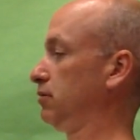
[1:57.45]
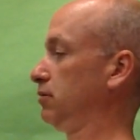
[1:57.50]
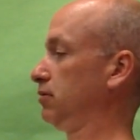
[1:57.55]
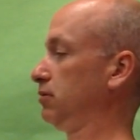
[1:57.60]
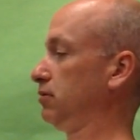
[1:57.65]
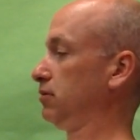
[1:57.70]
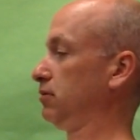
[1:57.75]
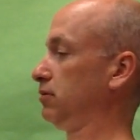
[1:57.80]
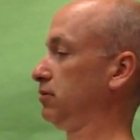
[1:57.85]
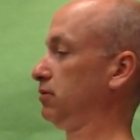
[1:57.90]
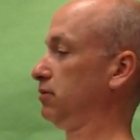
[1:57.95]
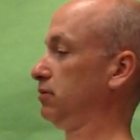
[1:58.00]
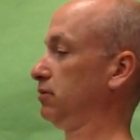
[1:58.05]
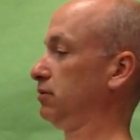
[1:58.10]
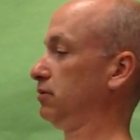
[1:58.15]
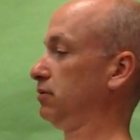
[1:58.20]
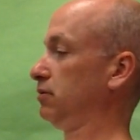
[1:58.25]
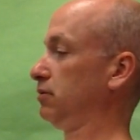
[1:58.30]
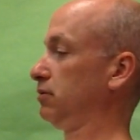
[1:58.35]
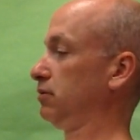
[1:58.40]

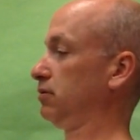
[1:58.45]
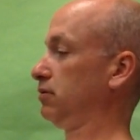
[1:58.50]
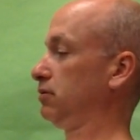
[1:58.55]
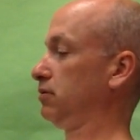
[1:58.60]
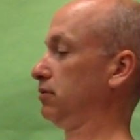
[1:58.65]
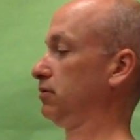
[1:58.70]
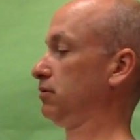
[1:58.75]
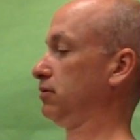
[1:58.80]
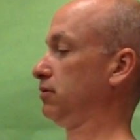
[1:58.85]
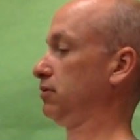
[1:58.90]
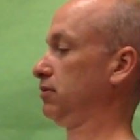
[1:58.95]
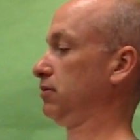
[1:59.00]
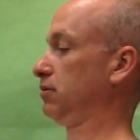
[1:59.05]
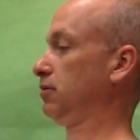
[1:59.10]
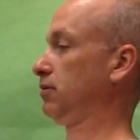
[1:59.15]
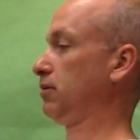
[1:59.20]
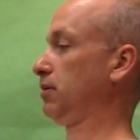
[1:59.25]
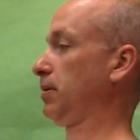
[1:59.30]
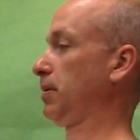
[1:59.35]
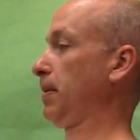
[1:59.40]

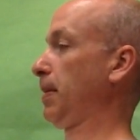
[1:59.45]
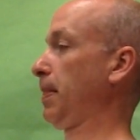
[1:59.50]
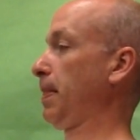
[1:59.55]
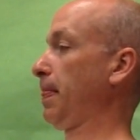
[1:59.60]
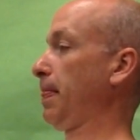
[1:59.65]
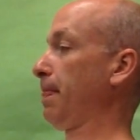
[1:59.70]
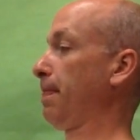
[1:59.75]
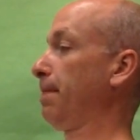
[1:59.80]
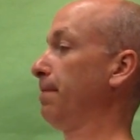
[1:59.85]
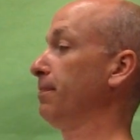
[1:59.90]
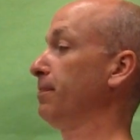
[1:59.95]
Nothing is said.